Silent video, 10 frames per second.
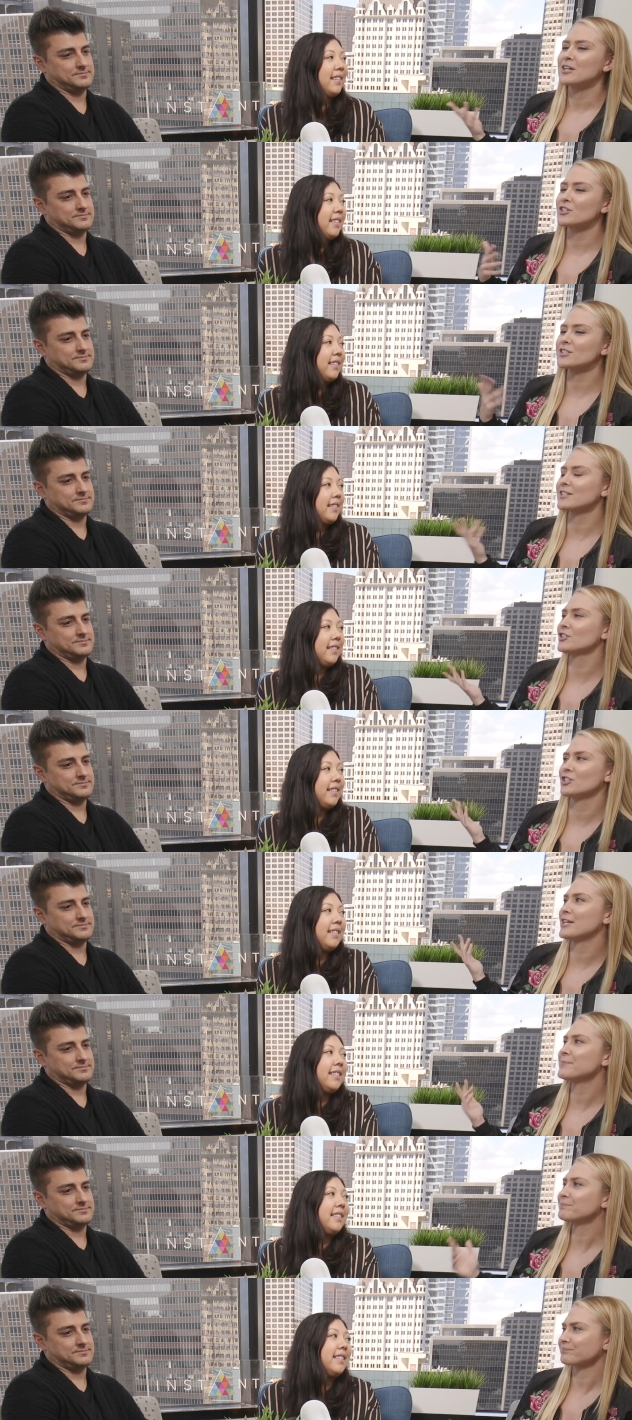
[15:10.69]
Speaker 1: just cause
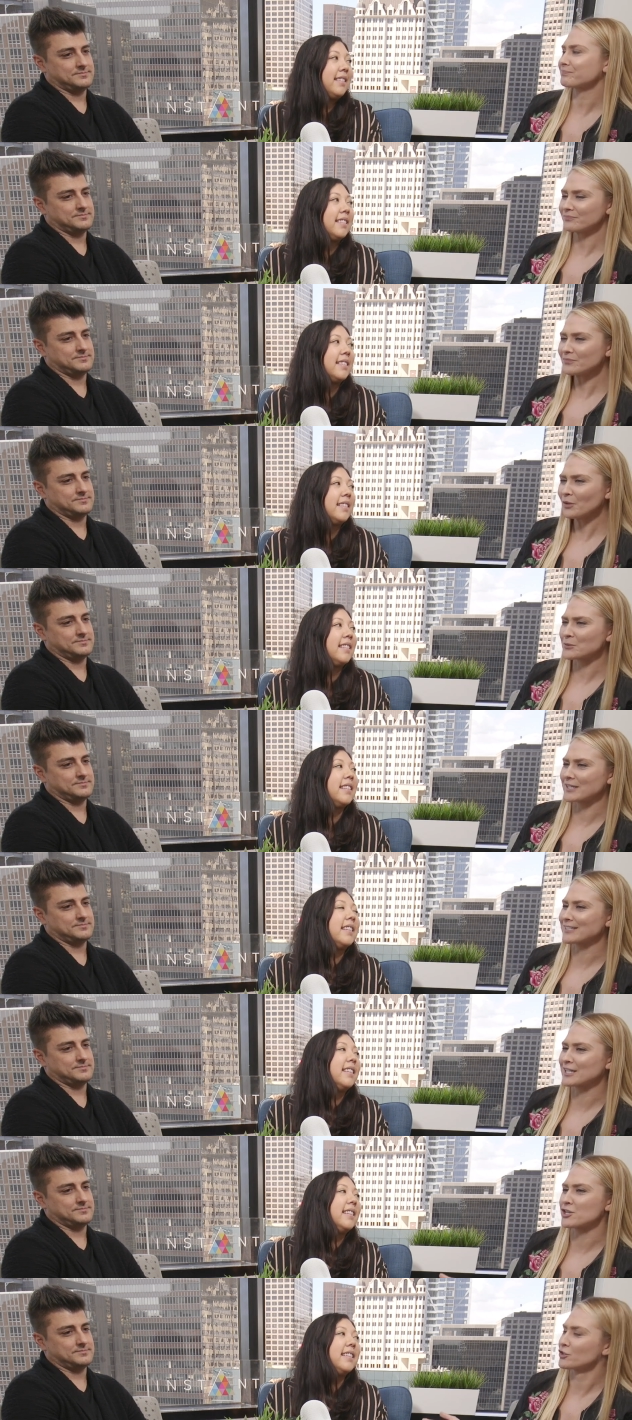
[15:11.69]
she was like
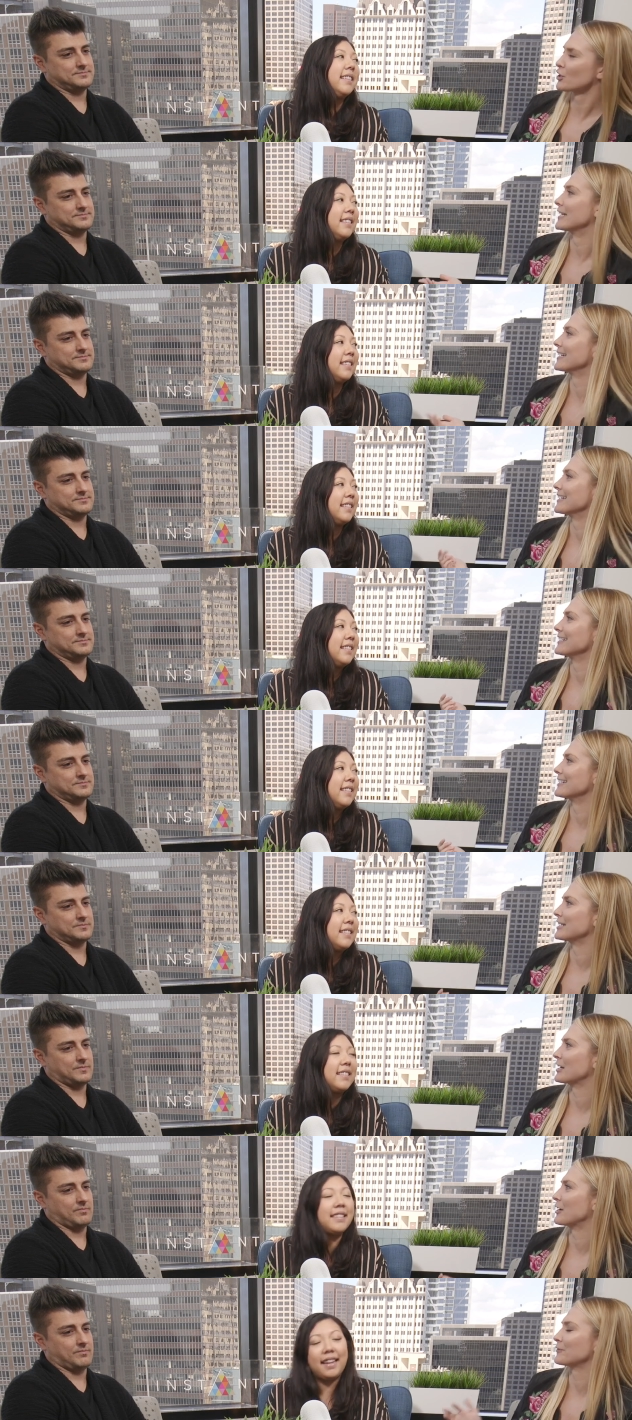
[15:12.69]
sick of your shit and
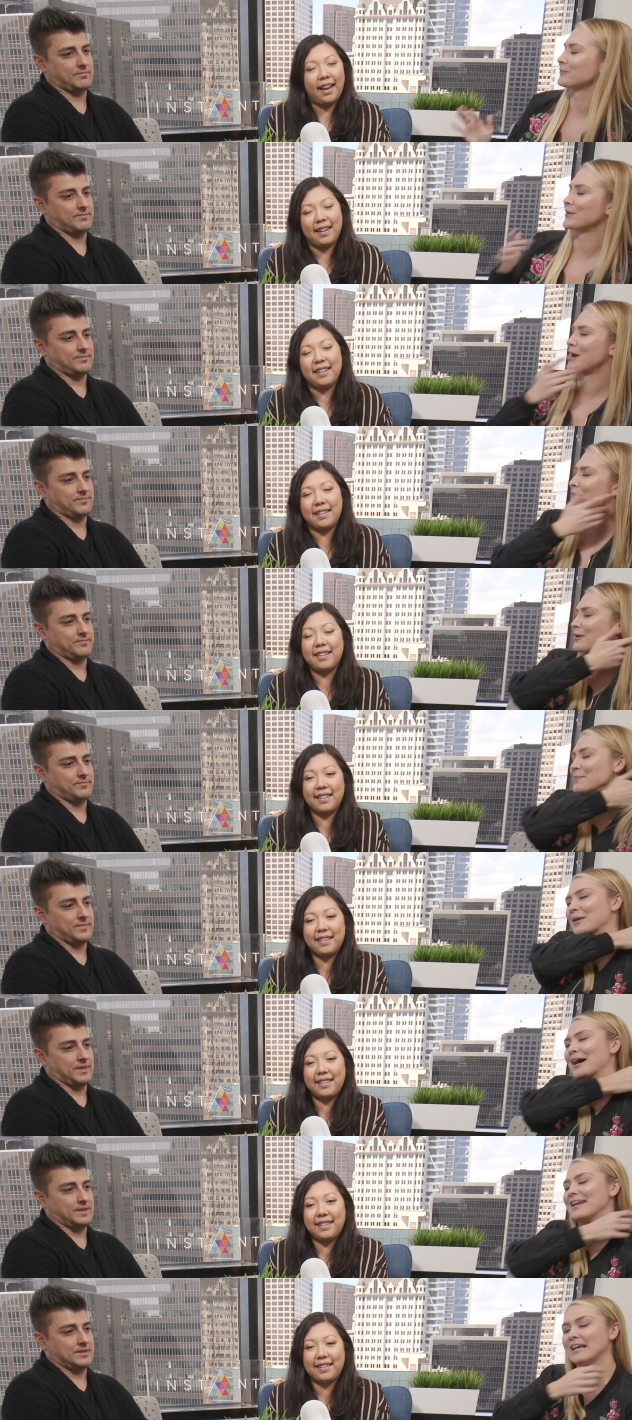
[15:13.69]
you know, yeah. whatever.
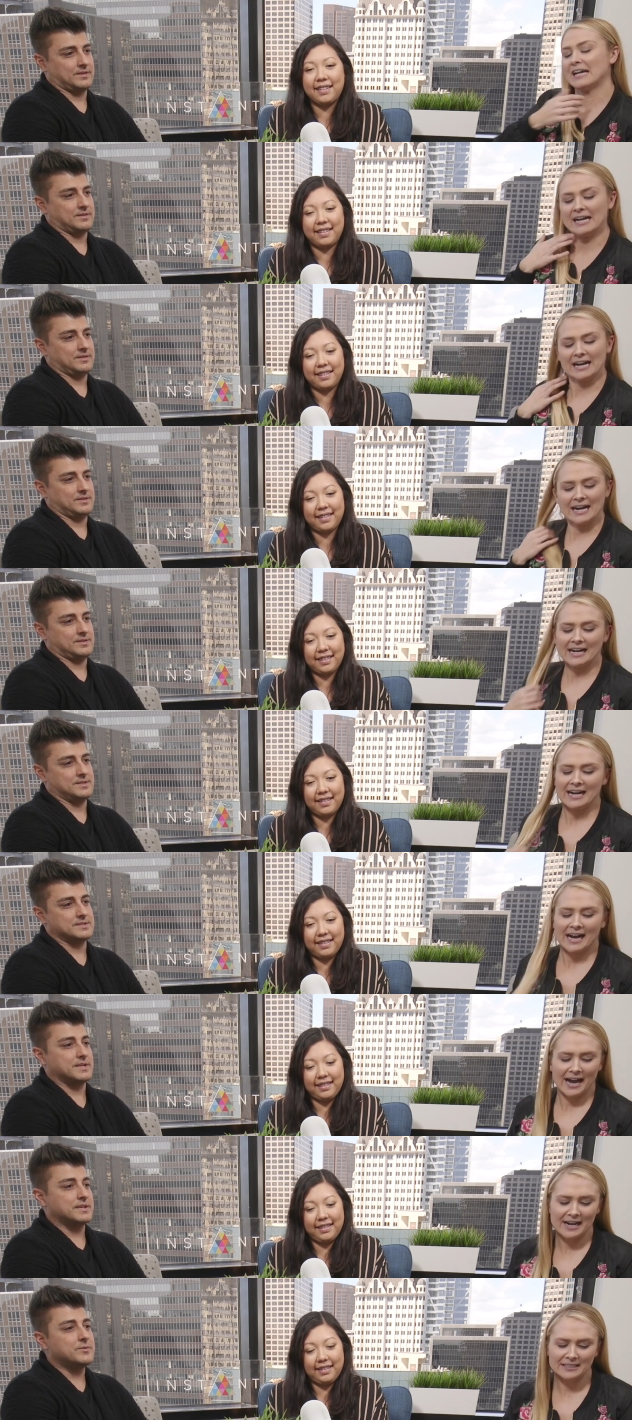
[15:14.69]
But
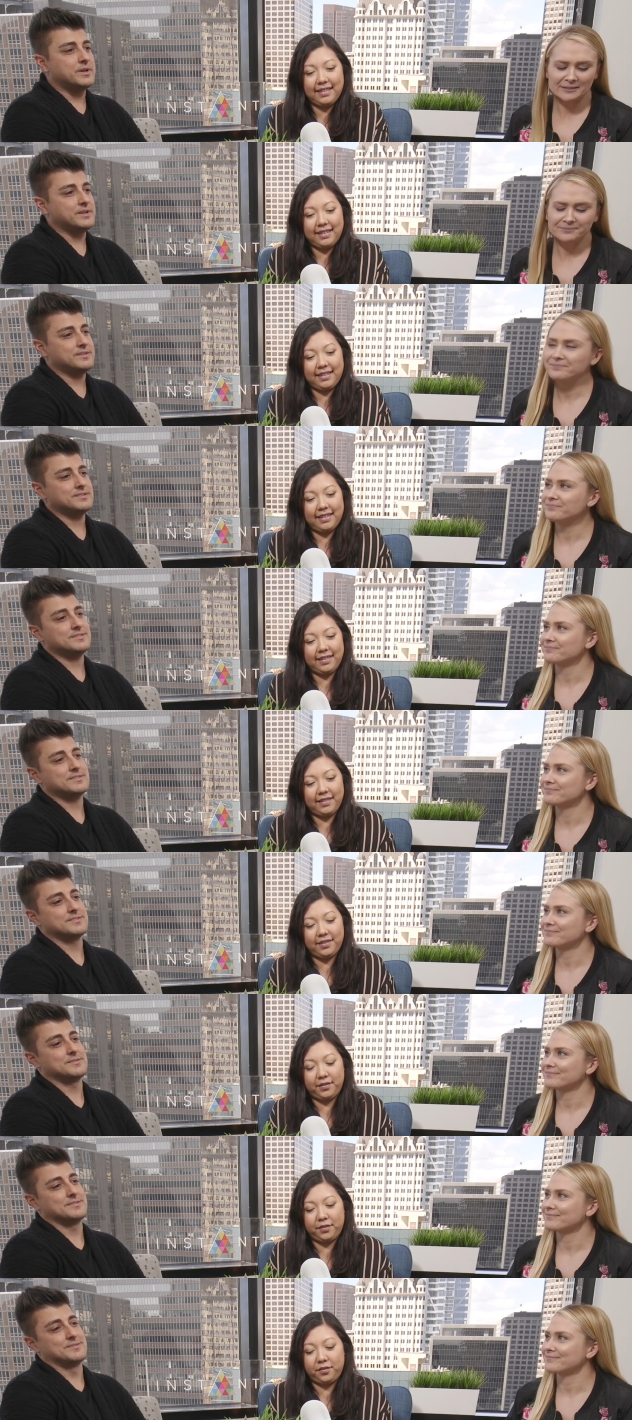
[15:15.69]
Speaker 2: takeaway um, is
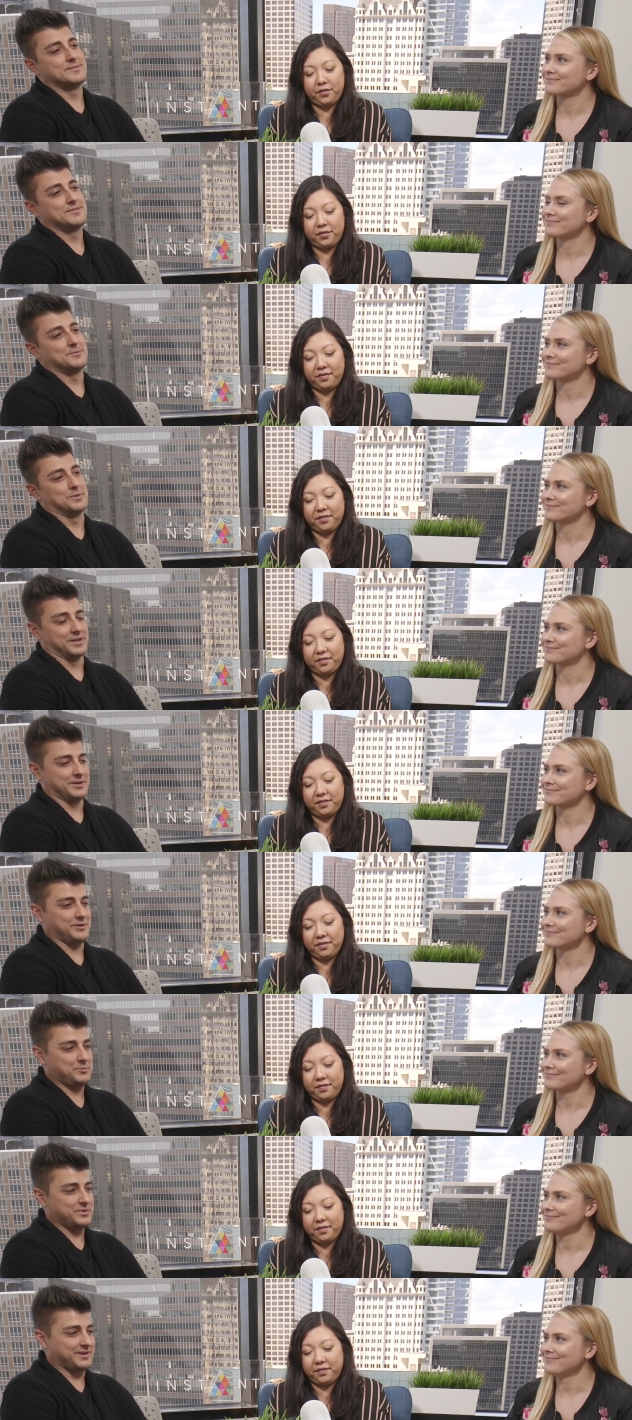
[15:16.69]
we're gonna
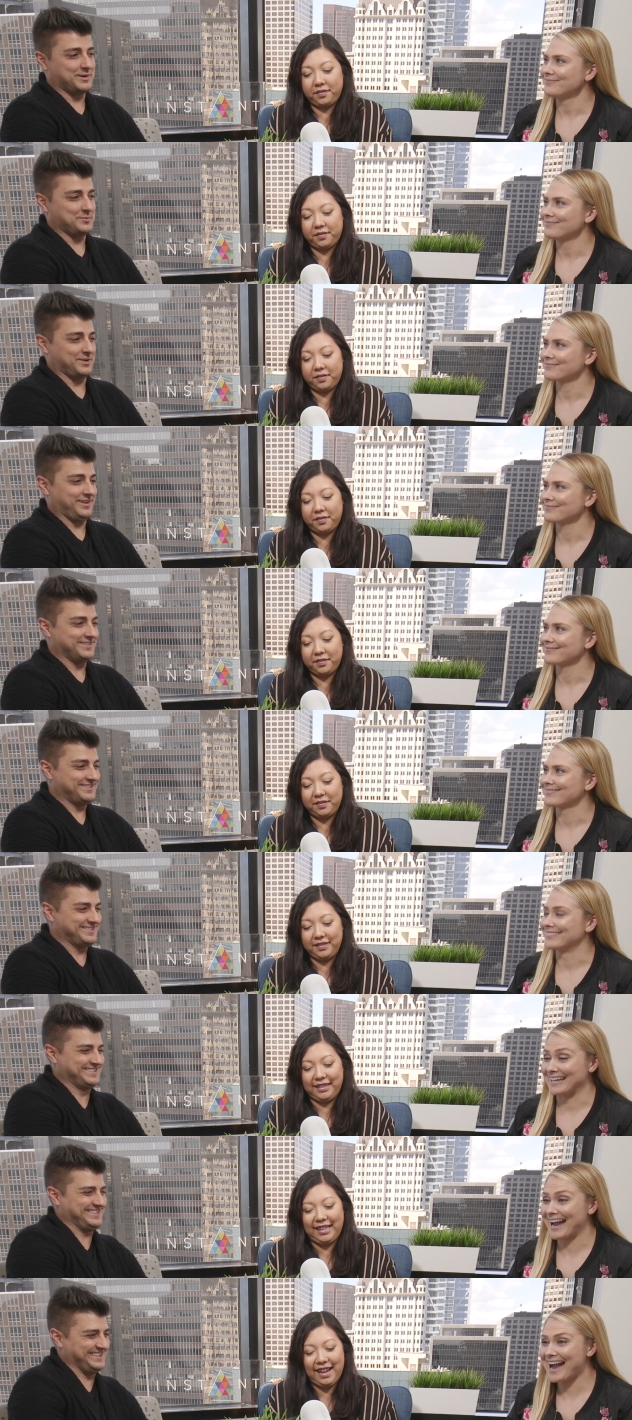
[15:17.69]
go to Panera Bread.
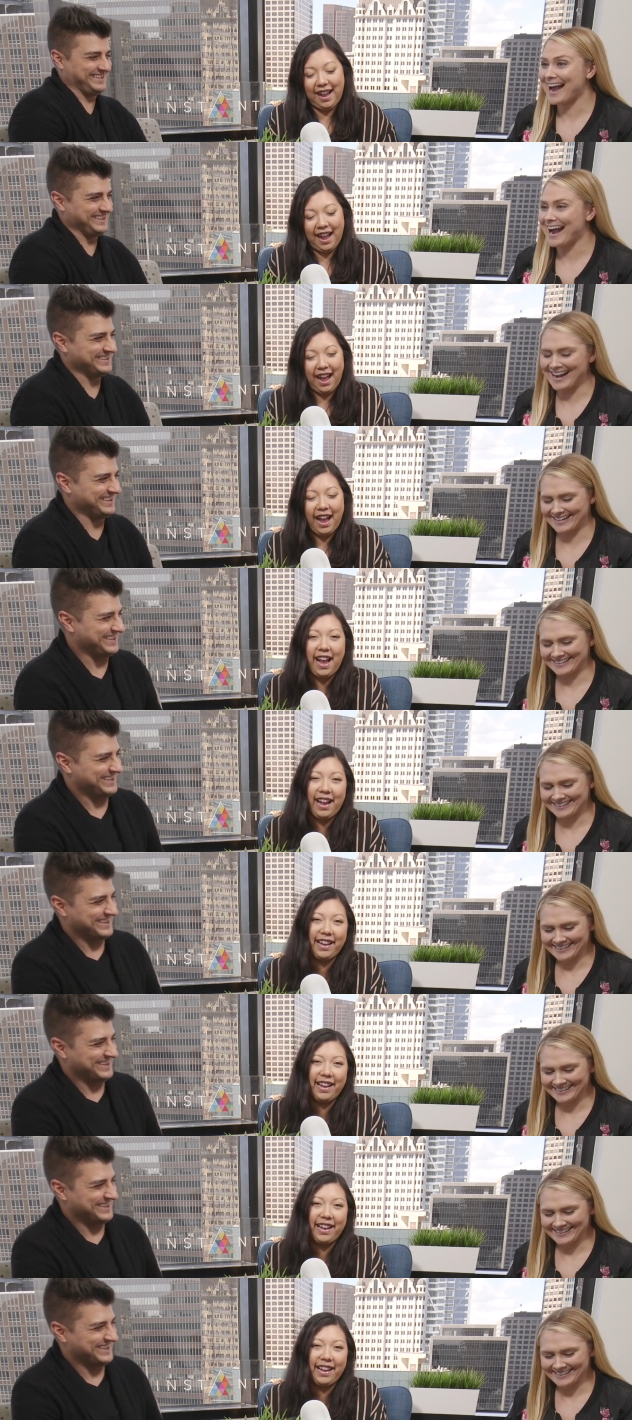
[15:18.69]
Yeah.